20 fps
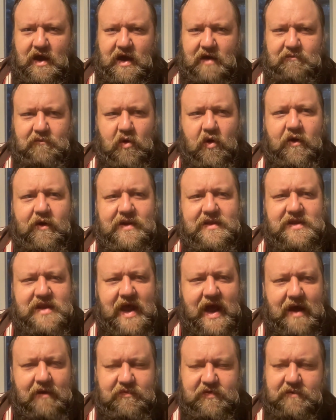more in
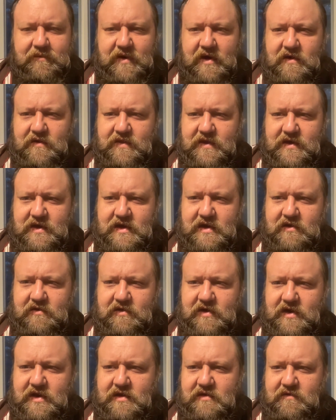depth about the nitty
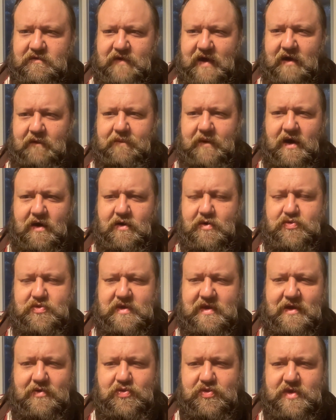gritty of how
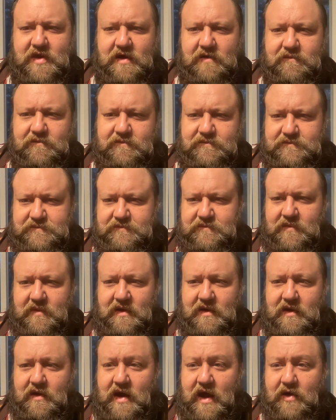policy gets done.
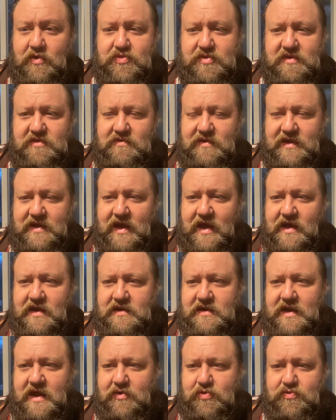I'll see you
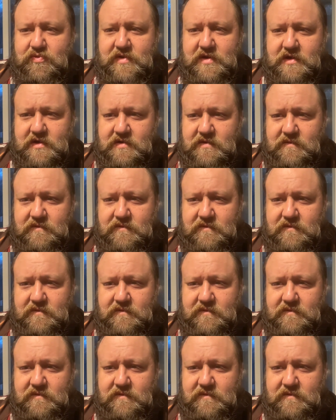again next week.